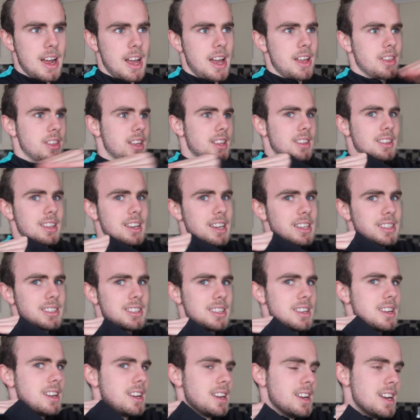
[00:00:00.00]
and then there's
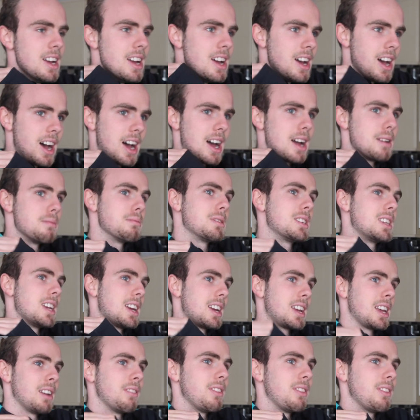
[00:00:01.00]
the I'm sick.